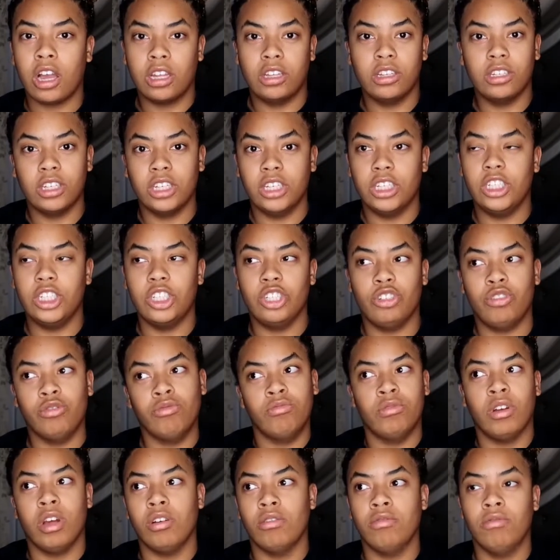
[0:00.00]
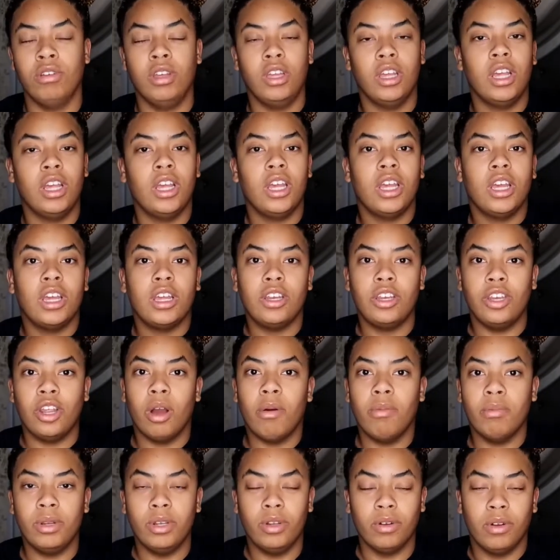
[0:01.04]
good, just, you know,
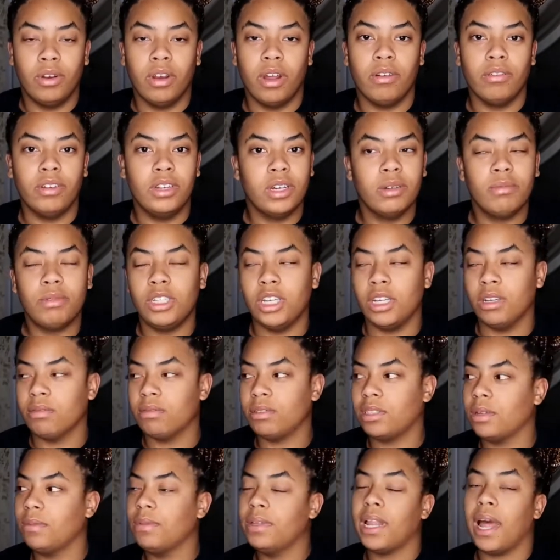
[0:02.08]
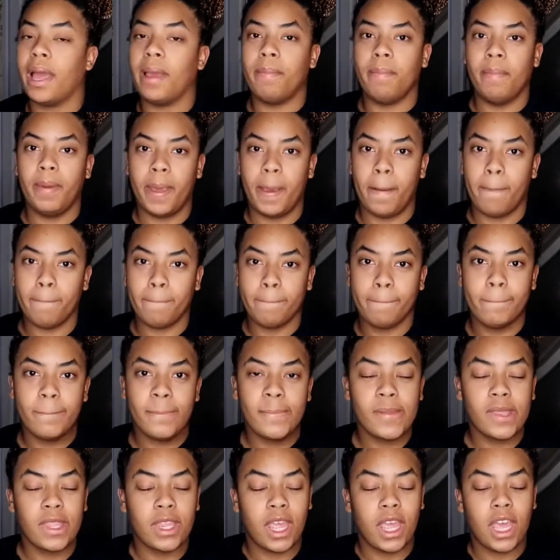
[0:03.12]
don't be doing no dumb shit. So we like, bitch.
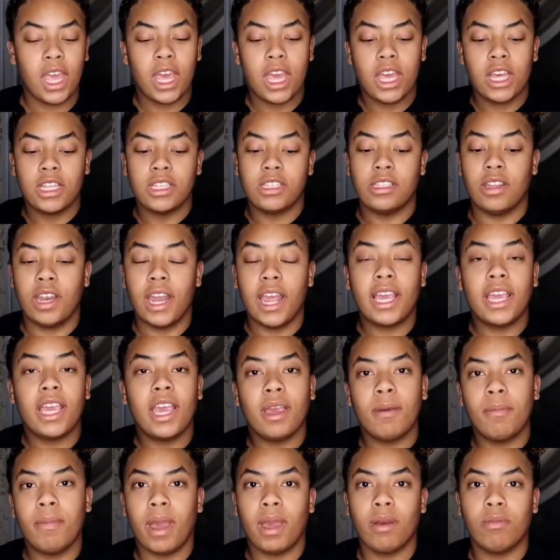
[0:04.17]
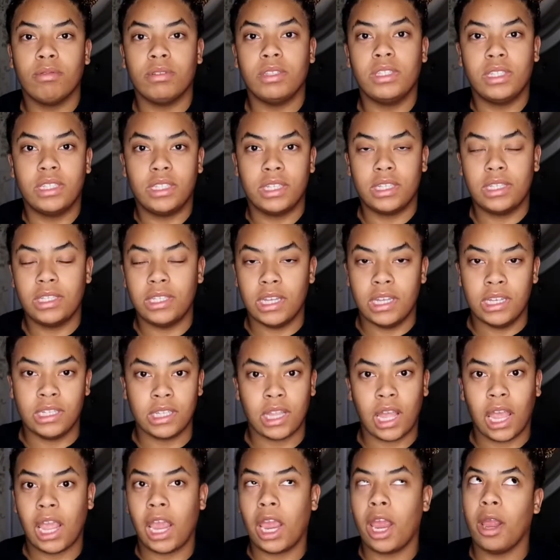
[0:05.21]
So that kickback was a success.
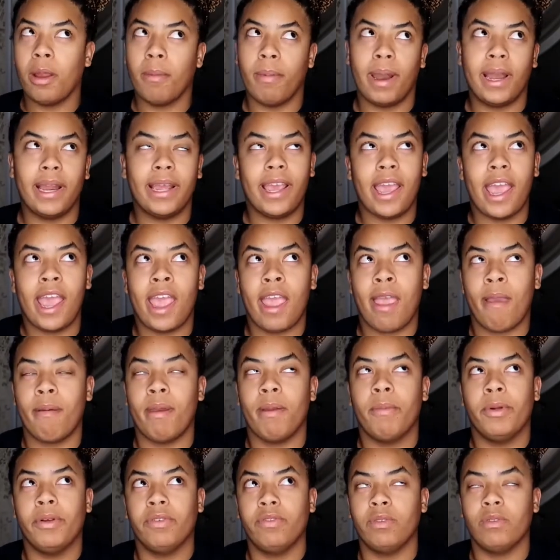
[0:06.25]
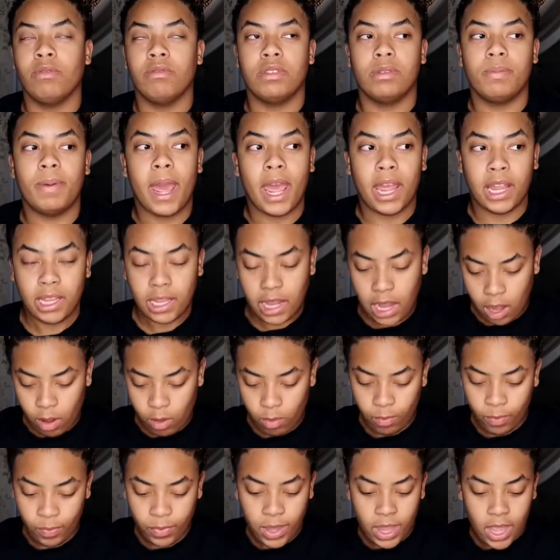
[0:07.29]
Like everybody came, the motherfucker was packed out.
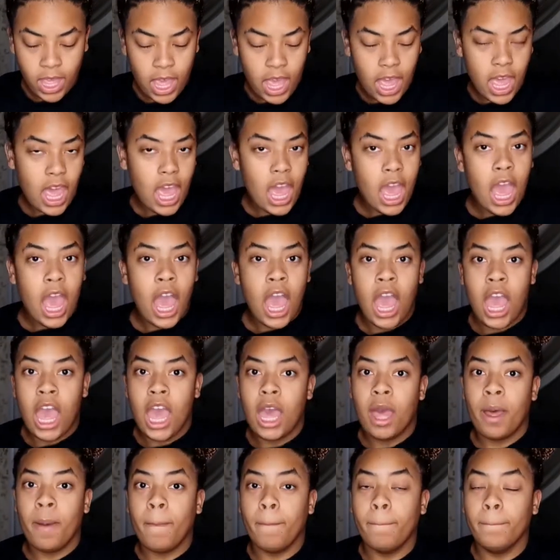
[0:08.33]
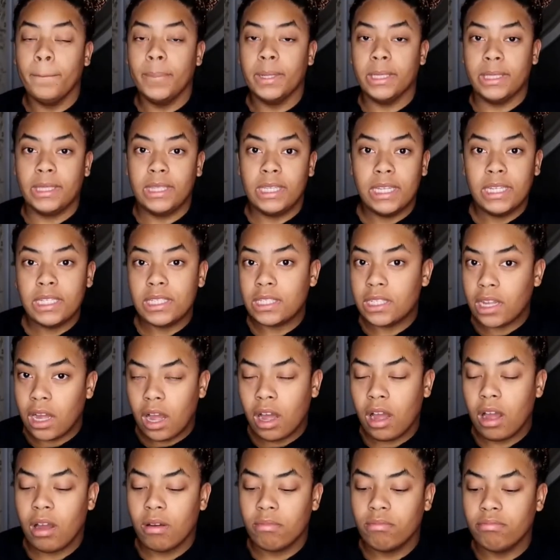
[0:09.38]
But this
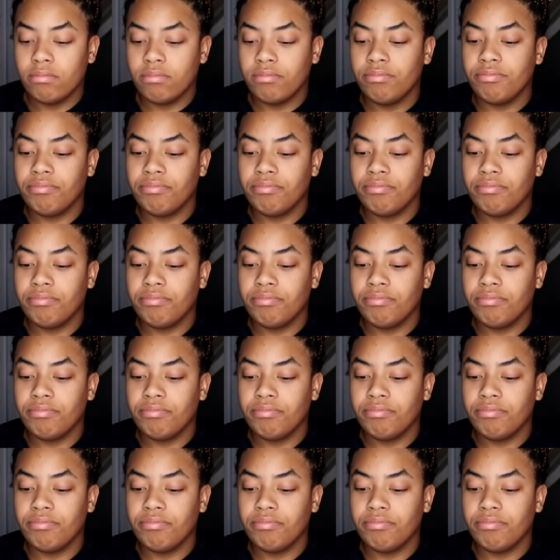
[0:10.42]
time,